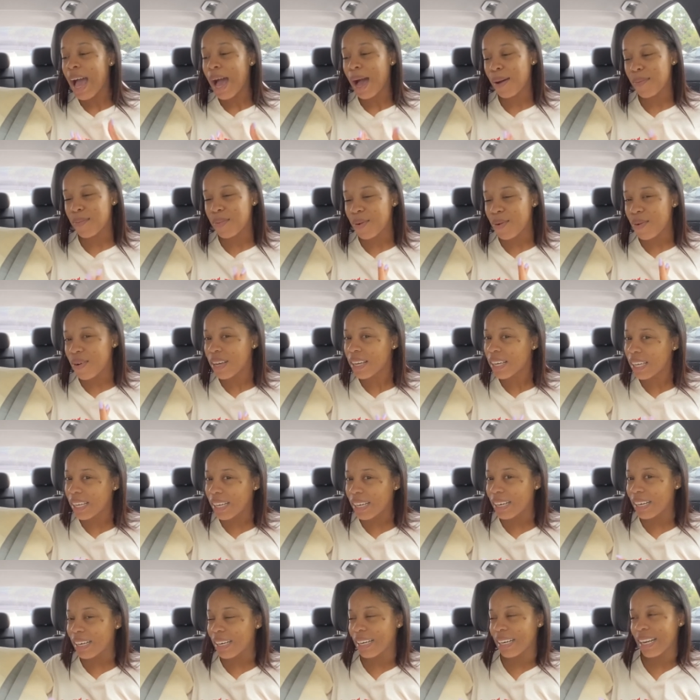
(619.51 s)
i'm going
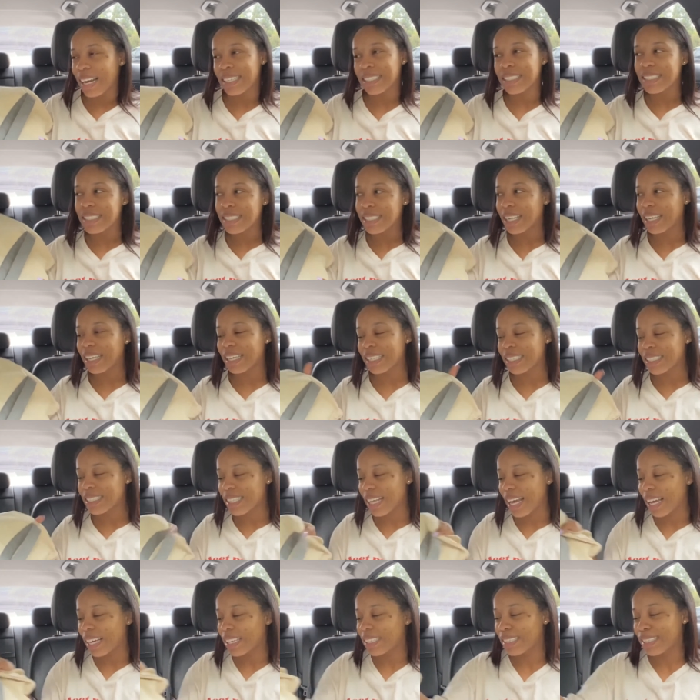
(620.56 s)
here and i just think it's
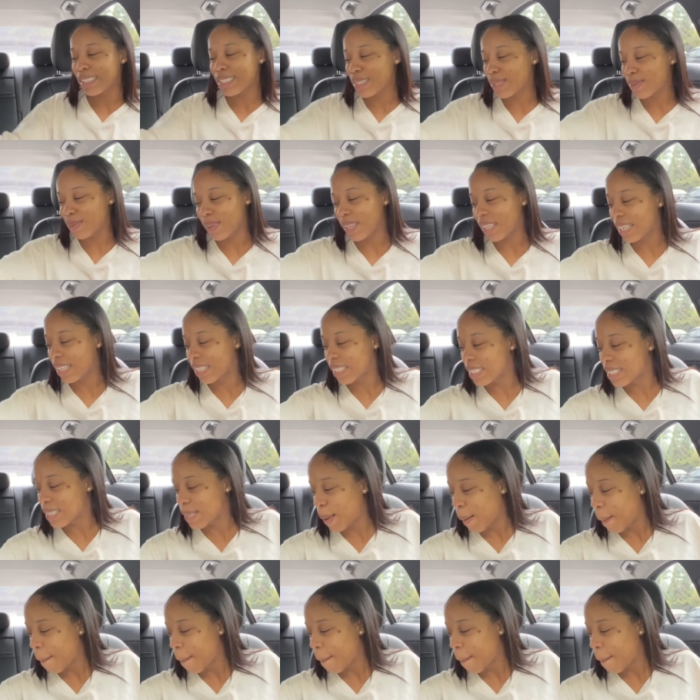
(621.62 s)
like the sweetest